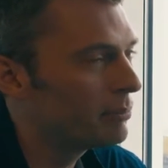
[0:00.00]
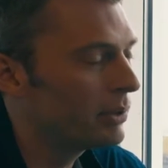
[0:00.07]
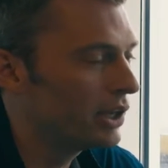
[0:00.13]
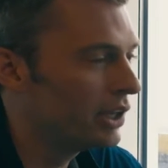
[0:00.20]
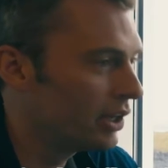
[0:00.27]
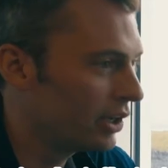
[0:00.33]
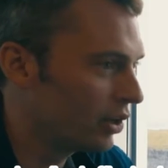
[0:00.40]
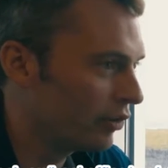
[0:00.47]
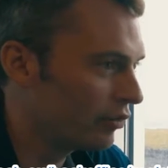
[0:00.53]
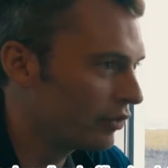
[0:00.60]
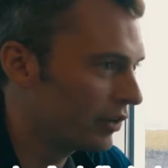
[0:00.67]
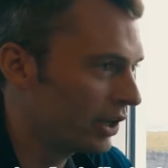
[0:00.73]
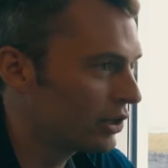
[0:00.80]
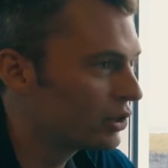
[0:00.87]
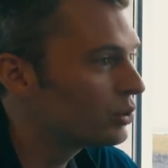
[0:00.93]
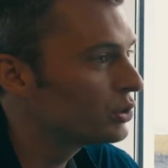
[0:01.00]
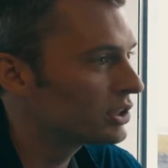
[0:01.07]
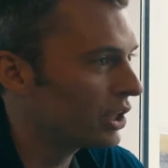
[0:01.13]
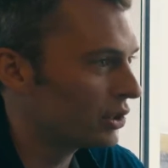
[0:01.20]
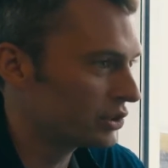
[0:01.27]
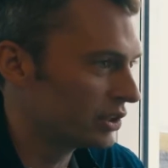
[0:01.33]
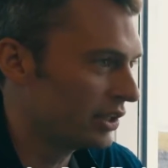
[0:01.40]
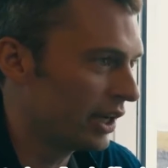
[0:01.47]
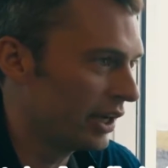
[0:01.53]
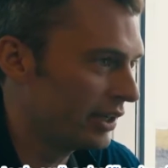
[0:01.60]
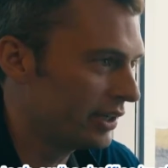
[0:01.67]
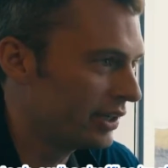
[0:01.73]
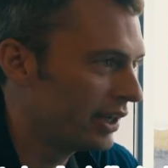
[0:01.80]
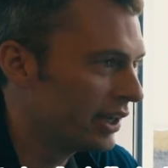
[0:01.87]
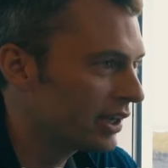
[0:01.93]
beginning of
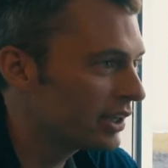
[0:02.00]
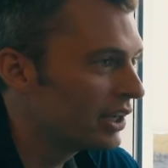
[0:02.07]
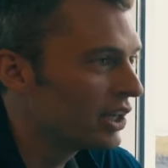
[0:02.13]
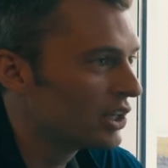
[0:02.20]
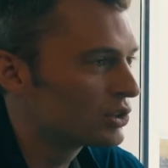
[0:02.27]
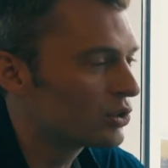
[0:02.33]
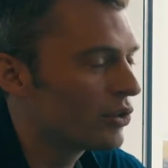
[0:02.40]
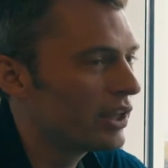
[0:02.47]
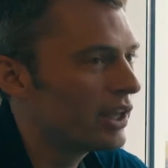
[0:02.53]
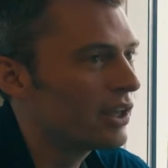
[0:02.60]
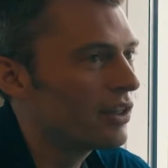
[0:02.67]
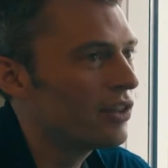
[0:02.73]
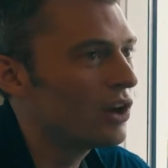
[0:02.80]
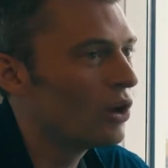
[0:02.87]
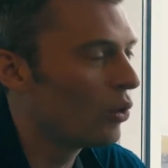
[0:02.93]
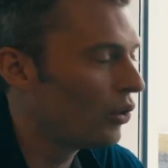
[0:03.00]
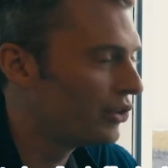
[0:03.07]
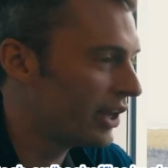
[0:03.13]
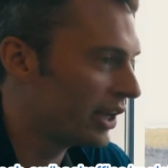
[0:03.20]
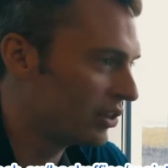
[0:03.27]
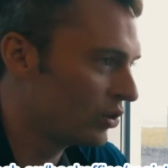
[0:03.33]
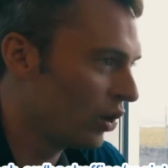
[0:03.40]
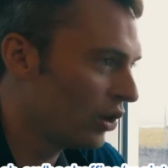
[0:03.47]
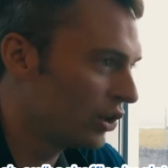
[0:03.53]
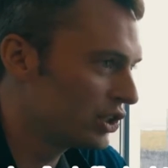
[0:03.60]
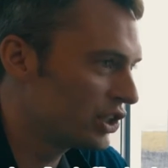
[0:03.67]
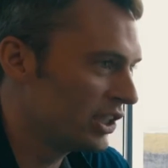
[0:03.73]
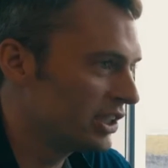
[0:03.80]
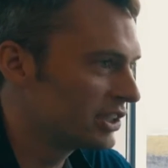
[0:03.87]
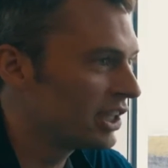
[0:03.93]
2009. Yeah, so the whole
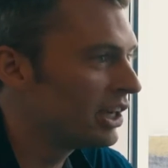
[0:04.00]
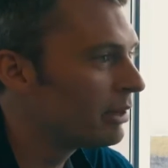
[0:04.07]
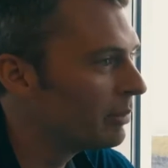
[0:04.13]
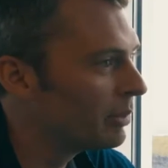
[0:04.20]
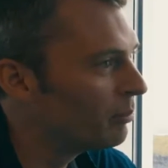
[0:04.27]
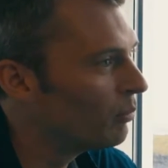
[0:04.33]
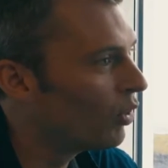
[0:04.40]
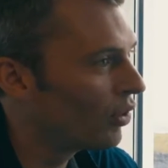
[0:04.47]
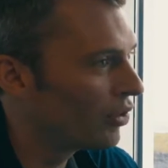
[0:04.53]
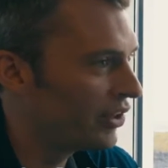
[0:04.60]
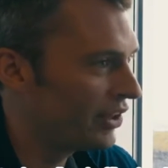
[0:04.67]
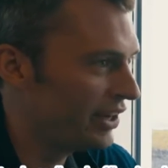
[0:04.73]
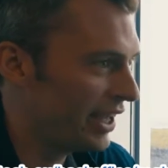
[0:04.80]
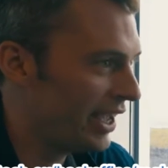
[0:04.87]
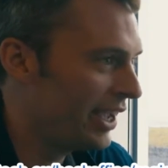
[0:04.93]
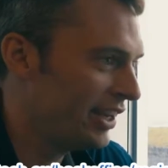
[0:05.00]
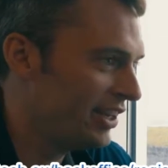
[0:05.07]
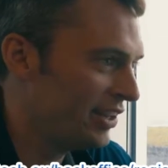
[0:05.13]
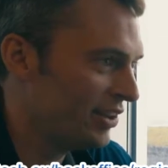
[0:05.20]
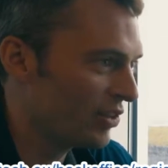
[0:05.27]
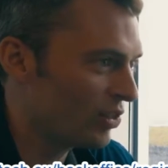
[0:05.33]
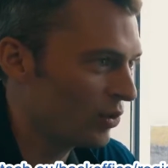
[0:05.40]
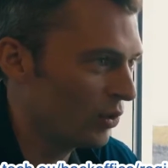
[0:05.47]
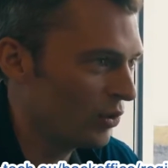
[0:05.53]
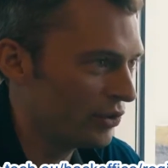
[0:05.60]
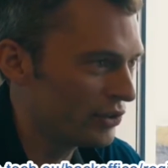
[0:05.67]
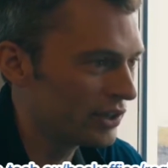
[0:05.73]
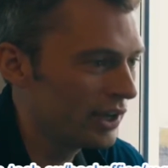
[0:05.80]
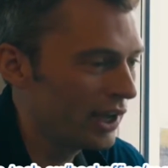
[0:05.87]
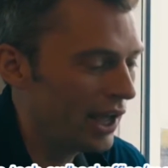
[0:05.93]
technology is a little bit more than 8 years
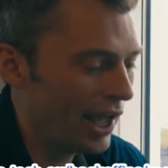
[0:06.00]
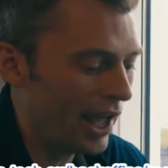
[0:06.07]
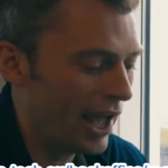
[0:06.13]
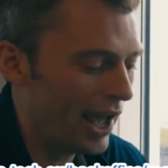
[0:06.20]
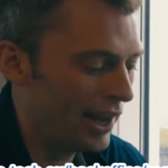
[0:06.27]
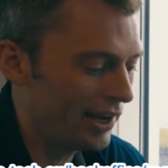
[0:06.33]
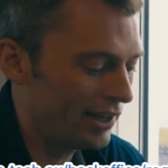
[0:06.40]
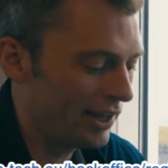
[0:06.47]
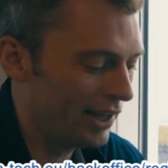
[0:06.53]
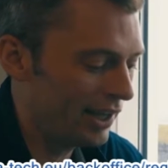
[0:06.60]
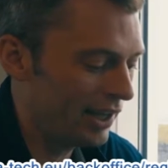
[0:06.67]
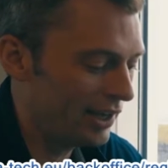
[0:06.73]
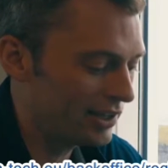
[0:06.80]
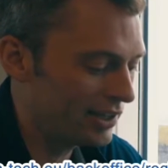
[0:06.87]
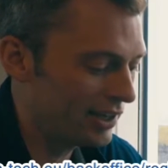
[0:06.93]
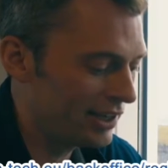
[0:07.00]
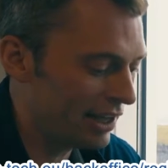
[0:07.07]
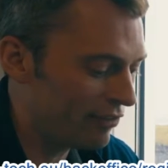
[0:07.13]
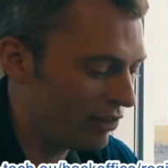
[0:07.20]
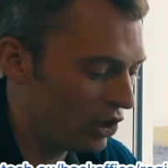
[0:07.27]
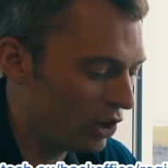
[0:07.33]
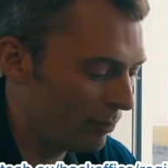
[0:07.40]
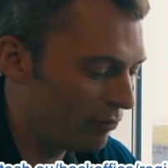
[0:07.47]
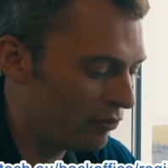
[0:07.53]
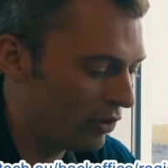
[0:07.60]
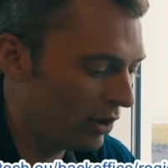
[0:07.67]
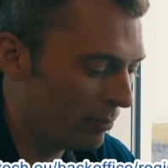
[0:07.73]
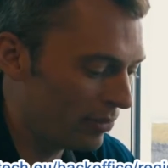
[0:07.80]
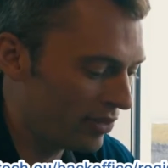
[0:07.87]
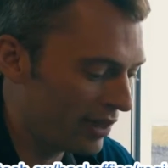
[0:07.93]
old. And it developed
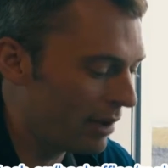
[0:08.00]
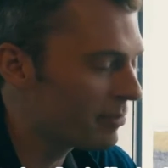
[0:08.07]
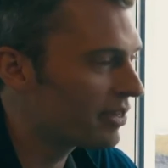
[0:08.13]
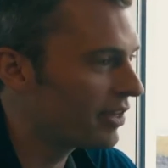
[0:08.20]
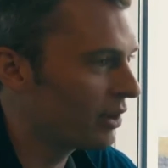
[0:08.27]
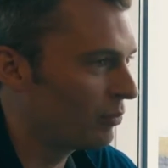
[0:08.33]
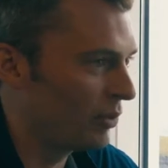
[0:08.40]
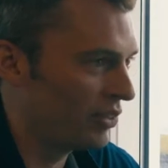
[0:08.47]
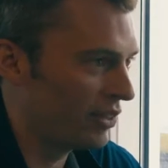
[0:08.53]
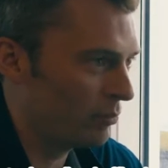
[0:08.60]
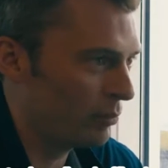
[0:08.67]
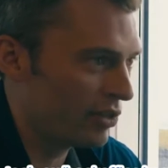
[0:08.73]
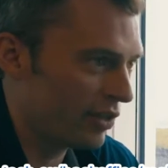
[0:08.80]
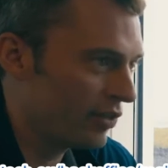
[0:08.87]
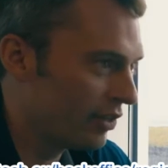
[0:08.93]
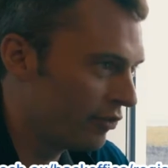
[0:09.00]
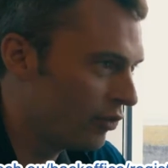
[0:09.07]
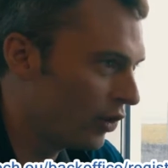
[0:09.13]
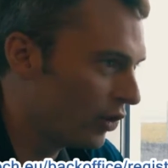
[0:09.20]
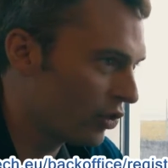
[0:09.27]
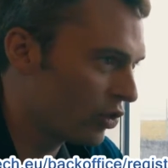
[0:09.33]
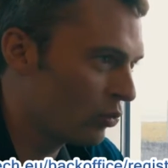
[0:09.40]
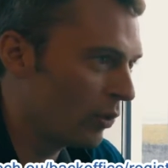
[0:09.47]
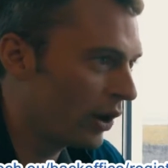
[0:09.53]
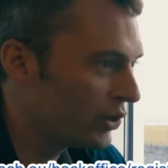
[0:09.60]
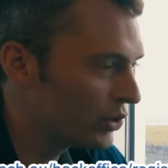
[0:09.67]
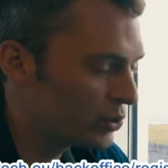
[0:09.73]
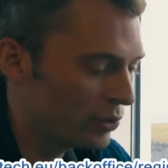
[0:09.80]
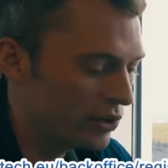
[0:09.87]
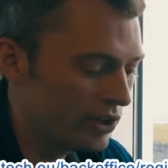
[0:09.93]
from something within the first
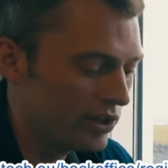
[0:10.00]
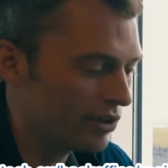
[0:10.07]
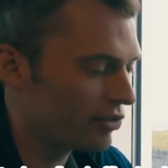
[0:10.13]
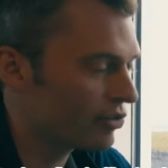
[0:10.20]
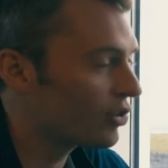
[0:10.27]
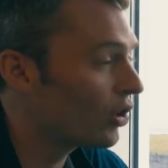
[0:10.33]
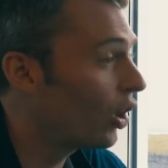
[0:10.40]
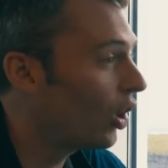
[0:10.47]
1-2 years,